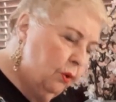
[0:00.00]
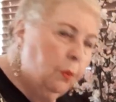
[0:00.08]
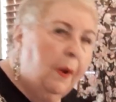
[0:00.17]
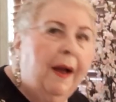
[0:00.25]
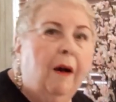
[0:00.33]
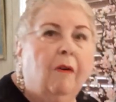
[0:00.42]

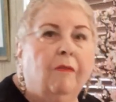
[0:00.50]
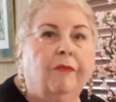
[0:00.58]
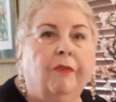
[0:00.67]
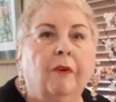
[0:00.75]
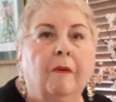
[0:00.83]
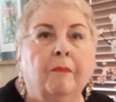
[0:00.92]

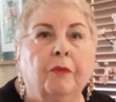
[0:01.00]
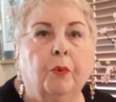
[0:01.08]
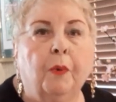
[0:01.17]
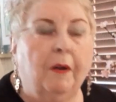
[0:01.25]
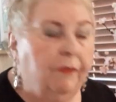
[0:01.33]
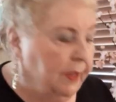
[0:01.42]
12
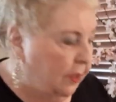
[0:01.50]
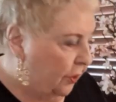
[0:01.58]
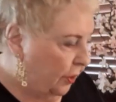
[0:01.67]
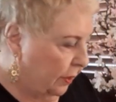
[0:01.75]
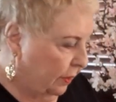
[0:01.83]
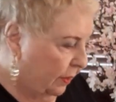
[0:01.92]

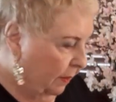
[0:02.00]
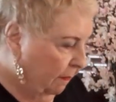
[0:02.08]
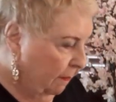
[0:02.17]
inches.